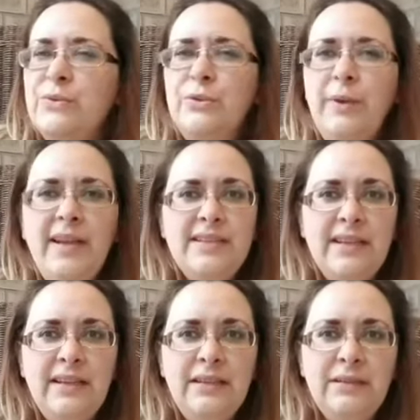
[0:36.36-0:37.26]

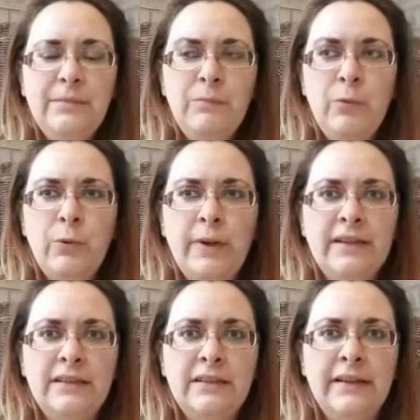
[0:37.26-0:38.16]
218.9,